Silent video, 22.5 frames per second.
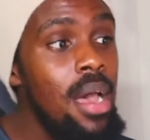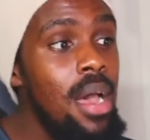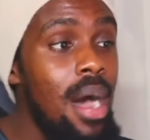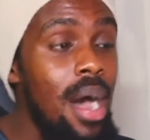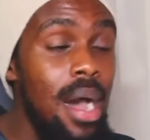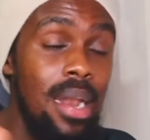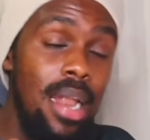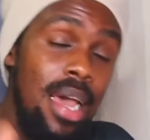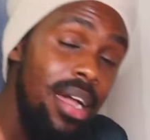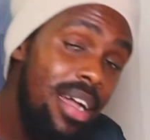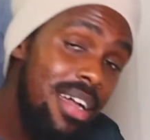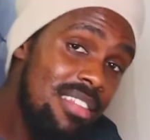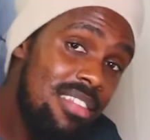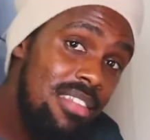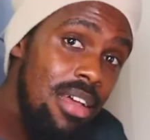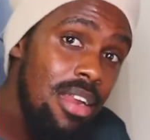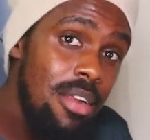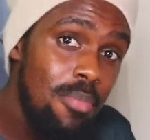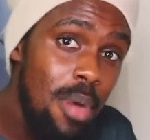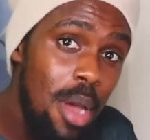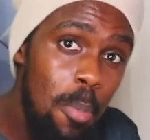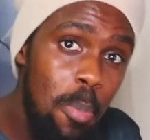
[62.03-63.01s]
Like I said
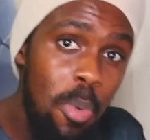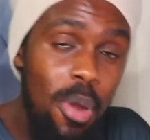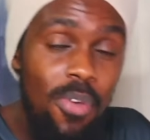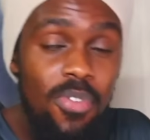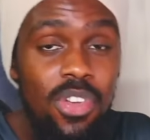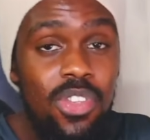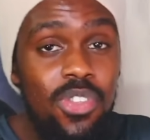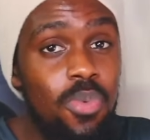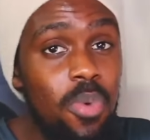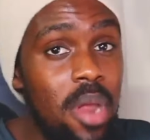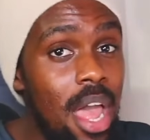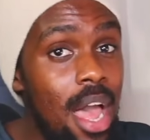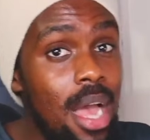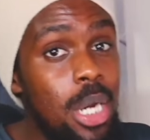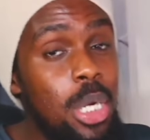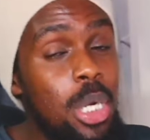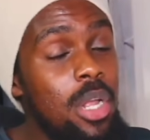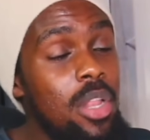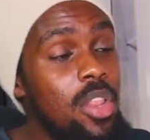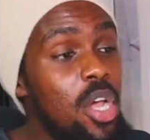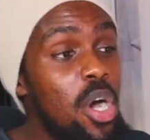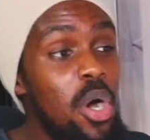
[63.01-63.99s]
in my previous
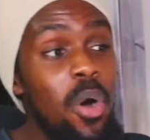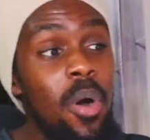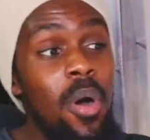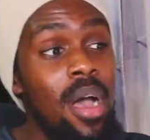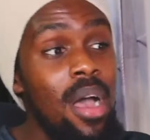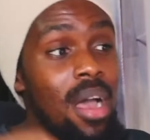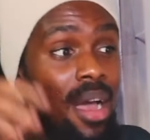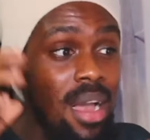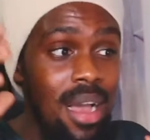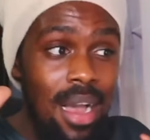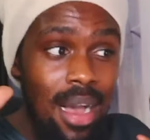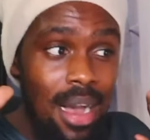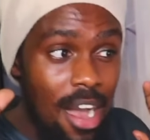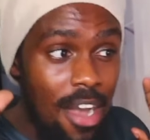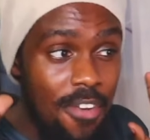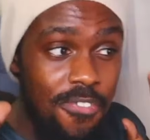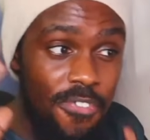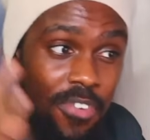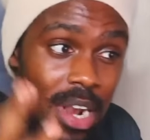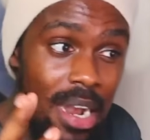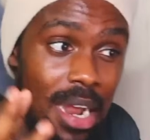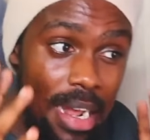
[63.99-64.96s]
reaction, though, I
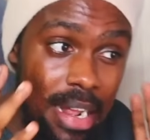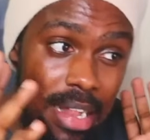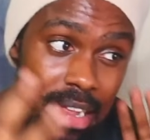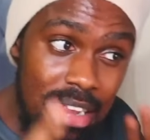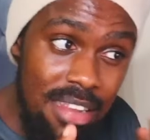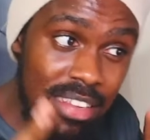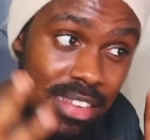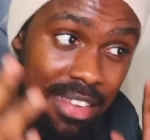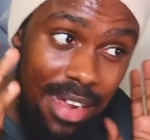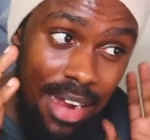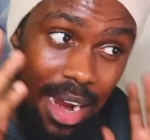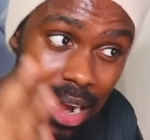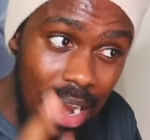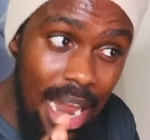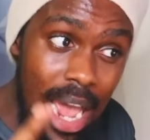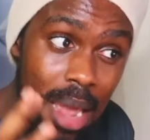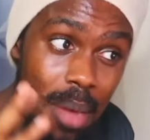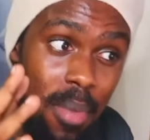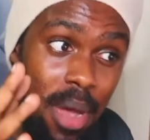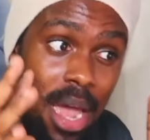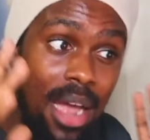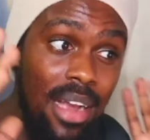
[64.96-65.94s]
feel like this is the
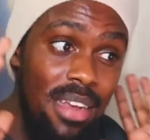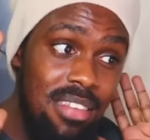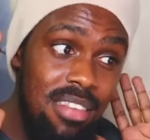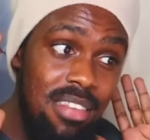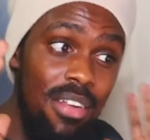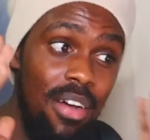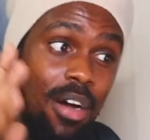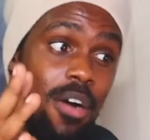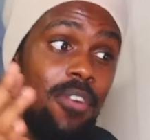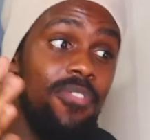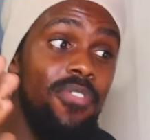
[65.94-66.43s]
climax of